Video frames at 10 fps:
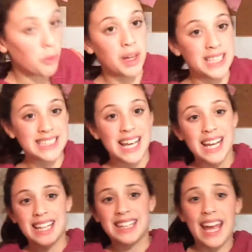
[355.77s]
was
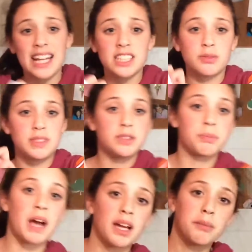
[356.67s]
Claire's, which is
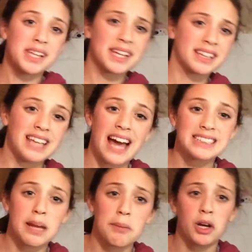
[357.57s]
probably going to be like the
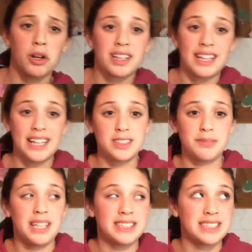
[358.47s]
last time I go to Claire's
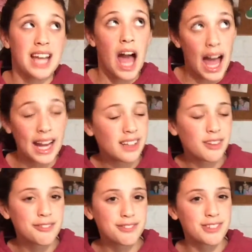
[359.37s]
because kind
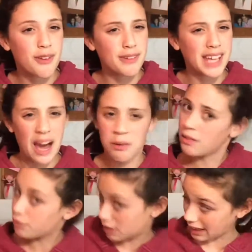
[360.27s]
of growing out
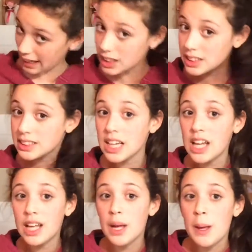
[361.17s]
of Claire's
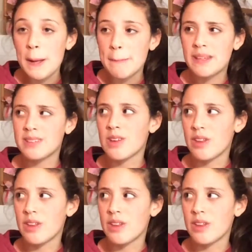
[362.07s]
because